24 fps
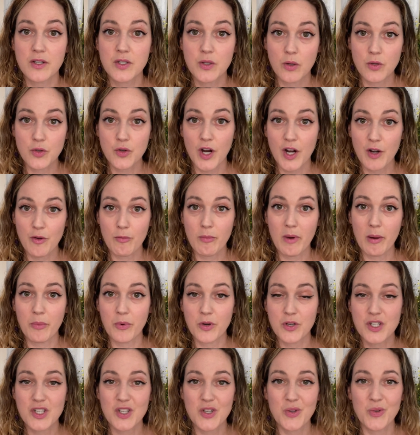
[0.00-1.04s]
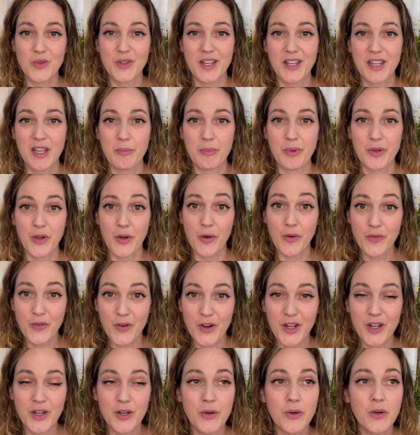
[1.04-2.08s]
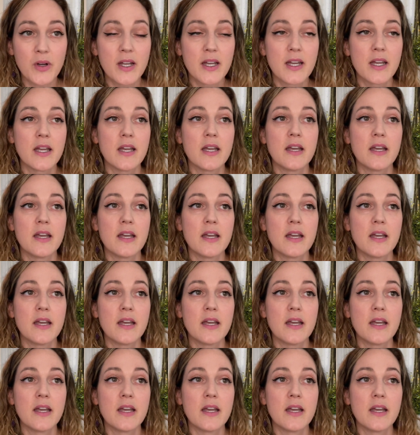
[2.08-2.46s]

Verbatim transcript: So I'll try and remember to link it below for you.